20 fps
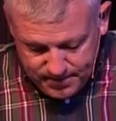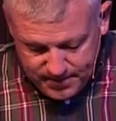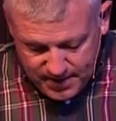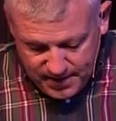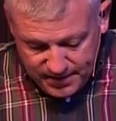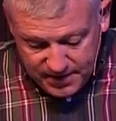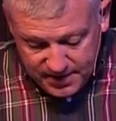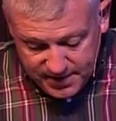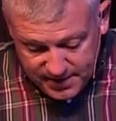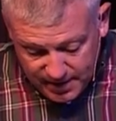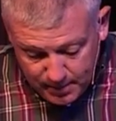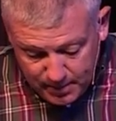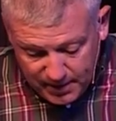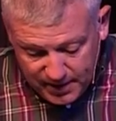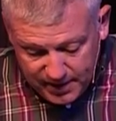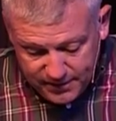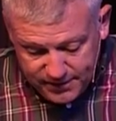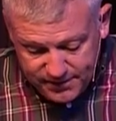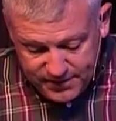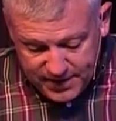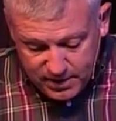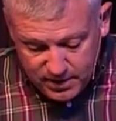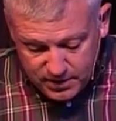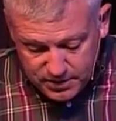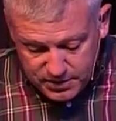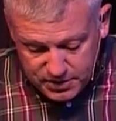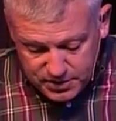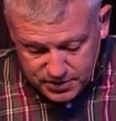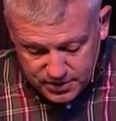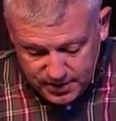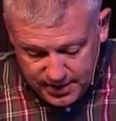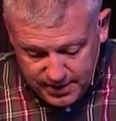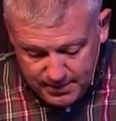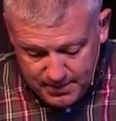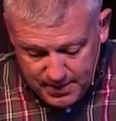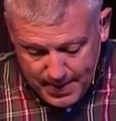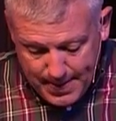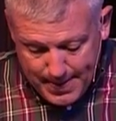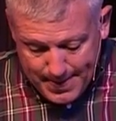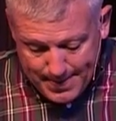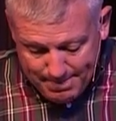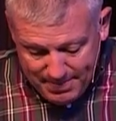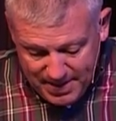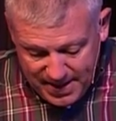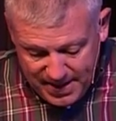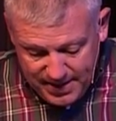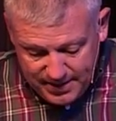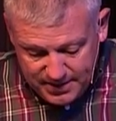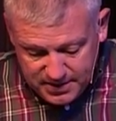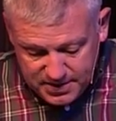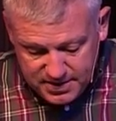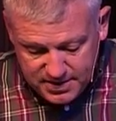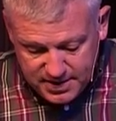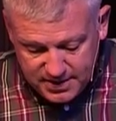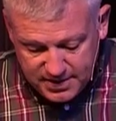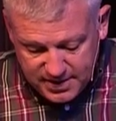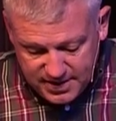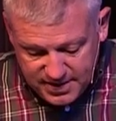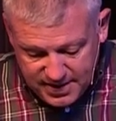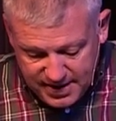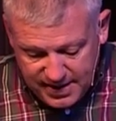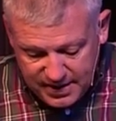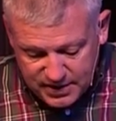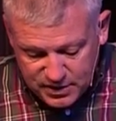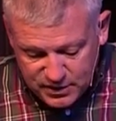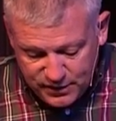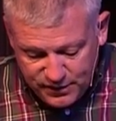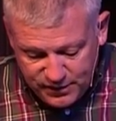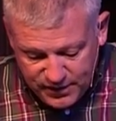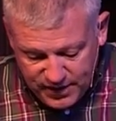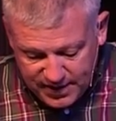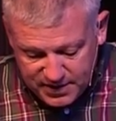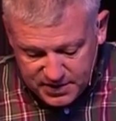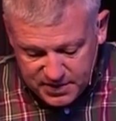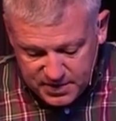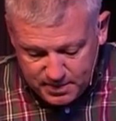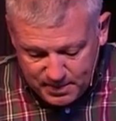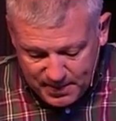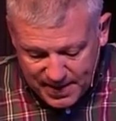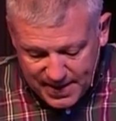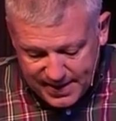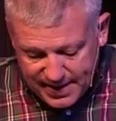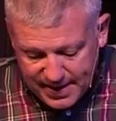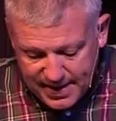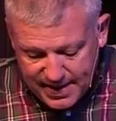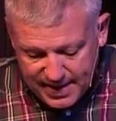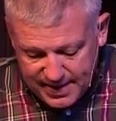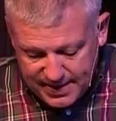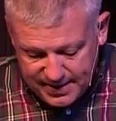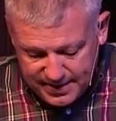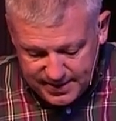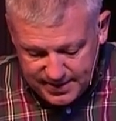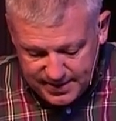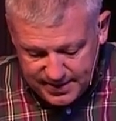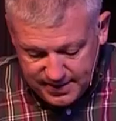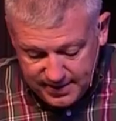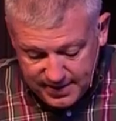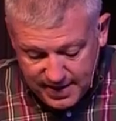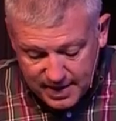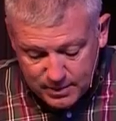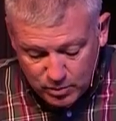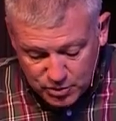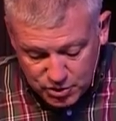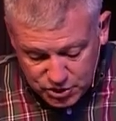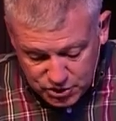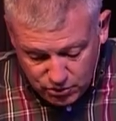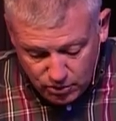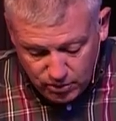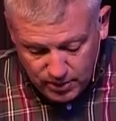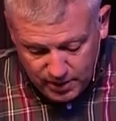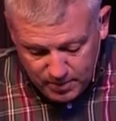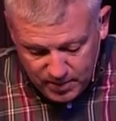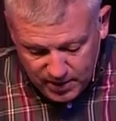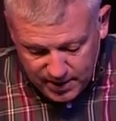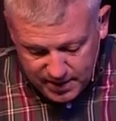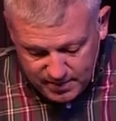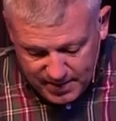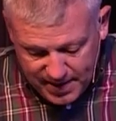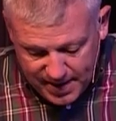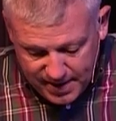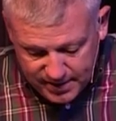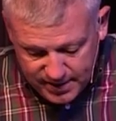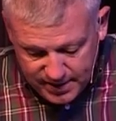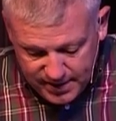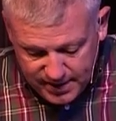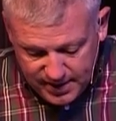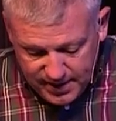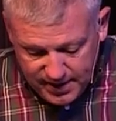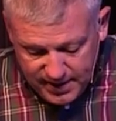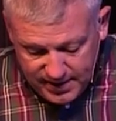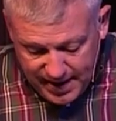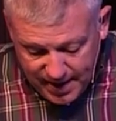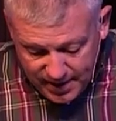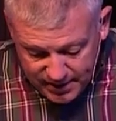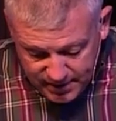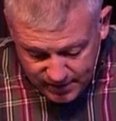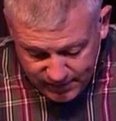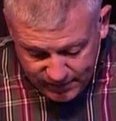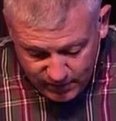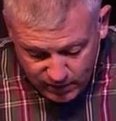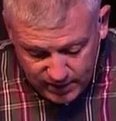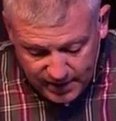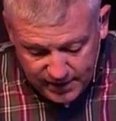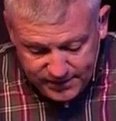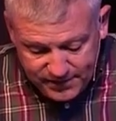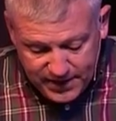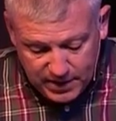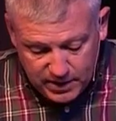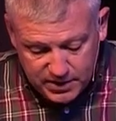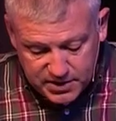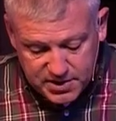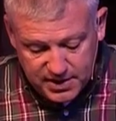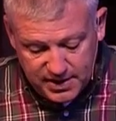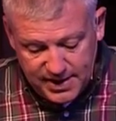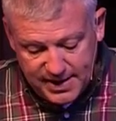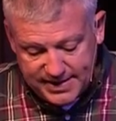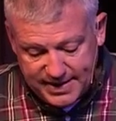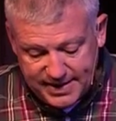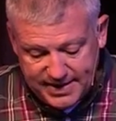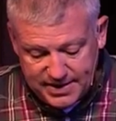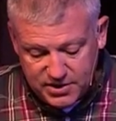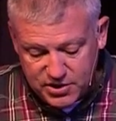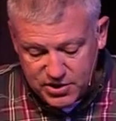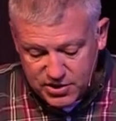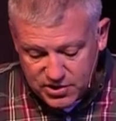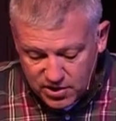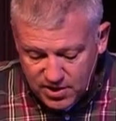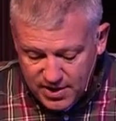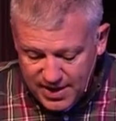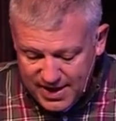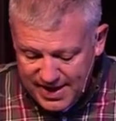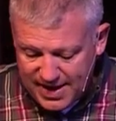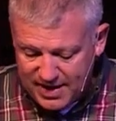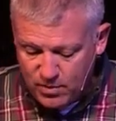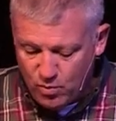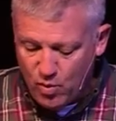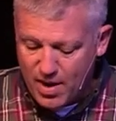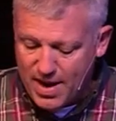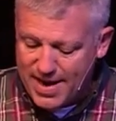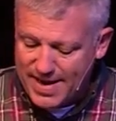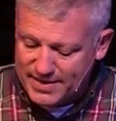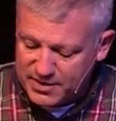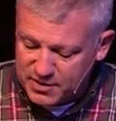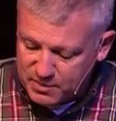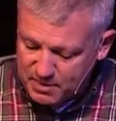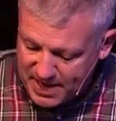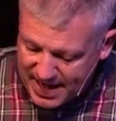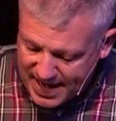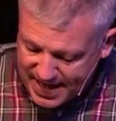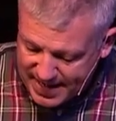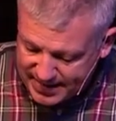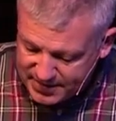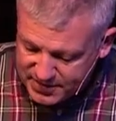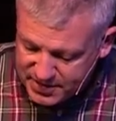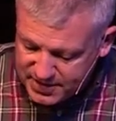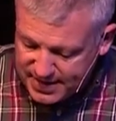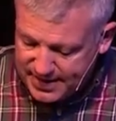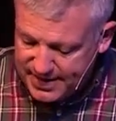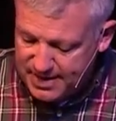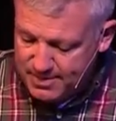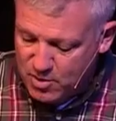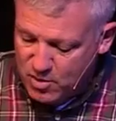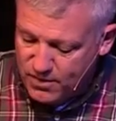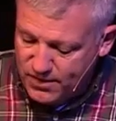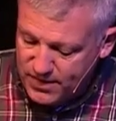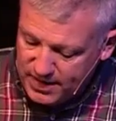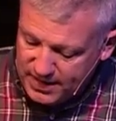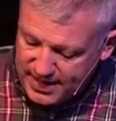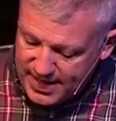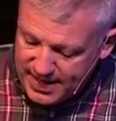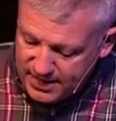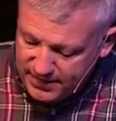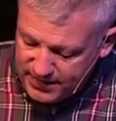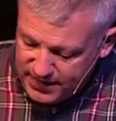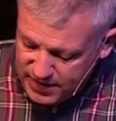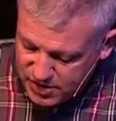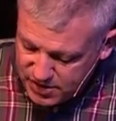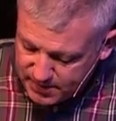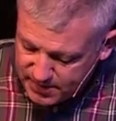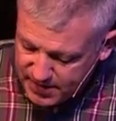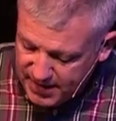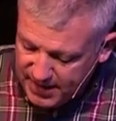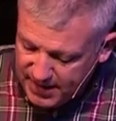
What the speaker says: And the doubling of Pharaoh's dream means that the thing is fixed by God. God will shortly bring it about. Now, therefore, let Pharaoh select a discerning and wise man and set him over the land of Egypt.